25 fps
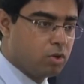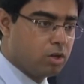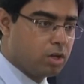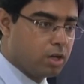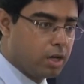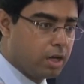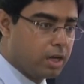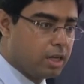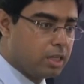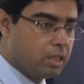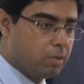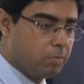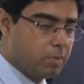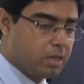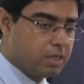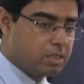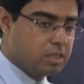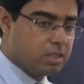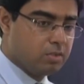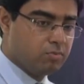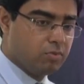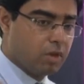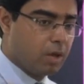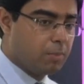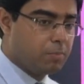on, another
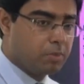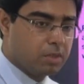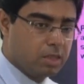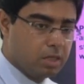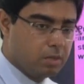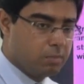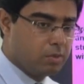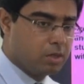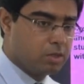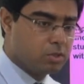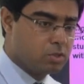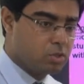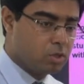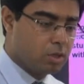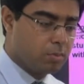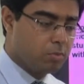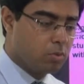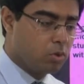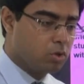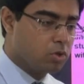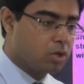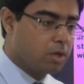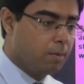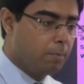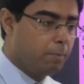medicine for apathy, but so I'm
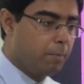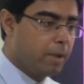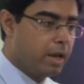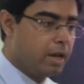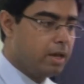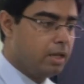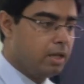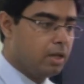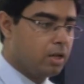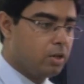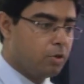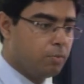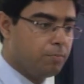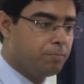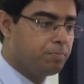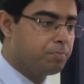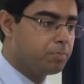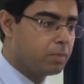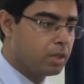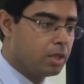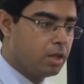not comparing now.